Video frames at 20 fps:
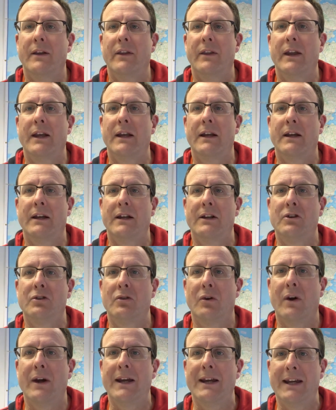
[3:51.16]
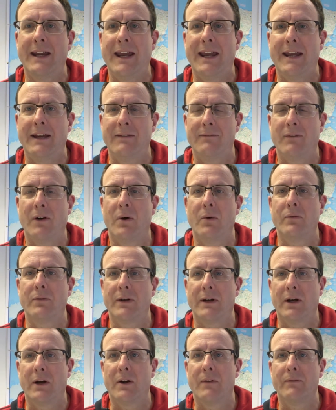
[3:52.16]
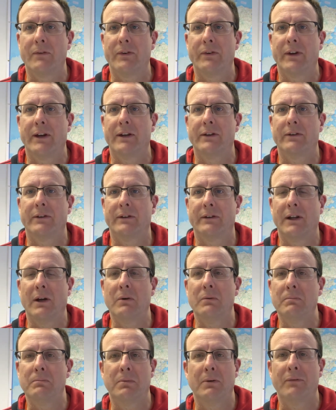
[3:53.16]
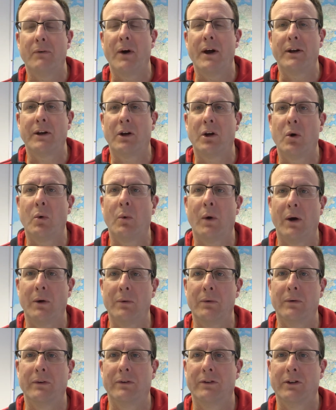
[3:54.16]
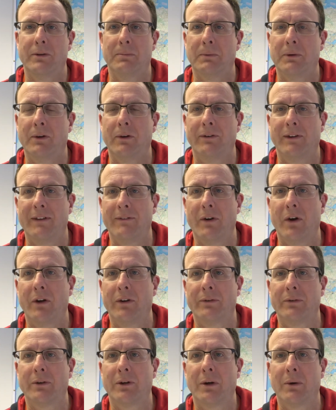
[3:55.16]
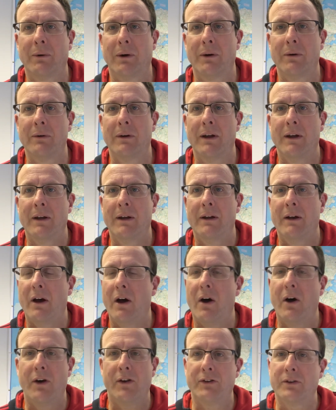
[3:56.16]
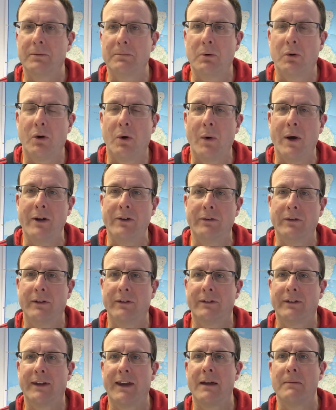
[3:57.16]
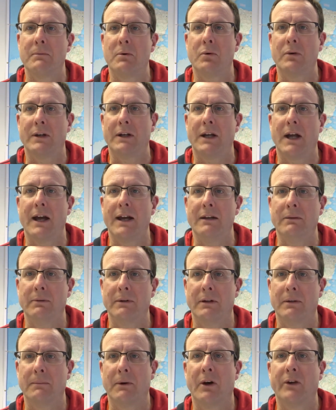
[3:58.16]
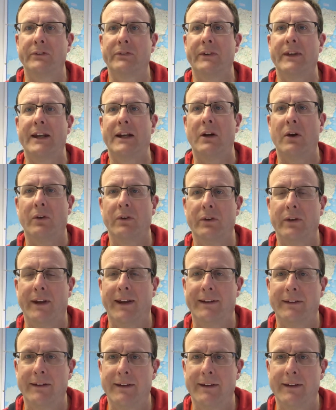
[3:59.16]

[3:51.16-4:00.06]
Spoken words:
then try and get involved in a conversation. Don't provide a quote just because they've asked for a quote. Ask some more questions, get more engaged with them, ask for their contact